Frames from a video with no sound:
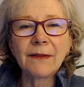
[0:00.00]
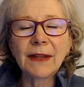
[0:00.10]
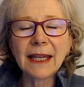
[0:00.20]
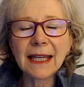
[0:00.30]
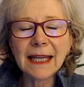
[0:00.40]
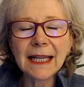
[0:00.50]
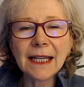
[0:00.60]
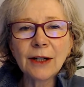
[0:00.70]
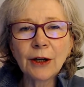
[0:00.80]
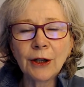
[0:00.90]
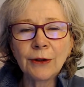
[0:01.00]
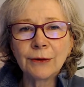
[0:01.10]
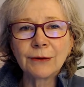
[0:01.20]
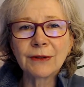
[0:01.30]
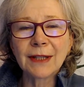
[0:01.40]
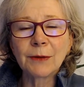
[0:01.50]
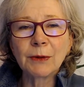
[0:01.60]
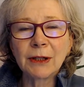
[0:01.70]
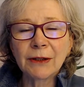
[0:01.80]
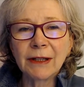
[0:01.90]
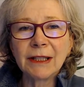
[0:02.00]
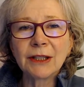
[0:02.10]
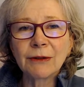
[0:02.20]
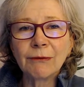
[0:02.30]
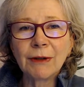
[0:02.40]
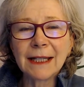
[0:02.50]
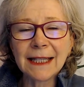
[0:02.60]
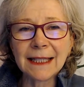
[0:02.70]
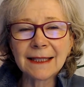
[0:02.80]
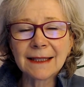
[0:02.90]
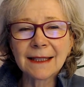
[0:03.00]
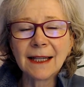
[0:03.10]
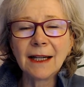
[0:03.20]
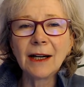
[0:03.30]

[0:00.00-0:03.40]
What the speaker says: The healing codes that we are going to release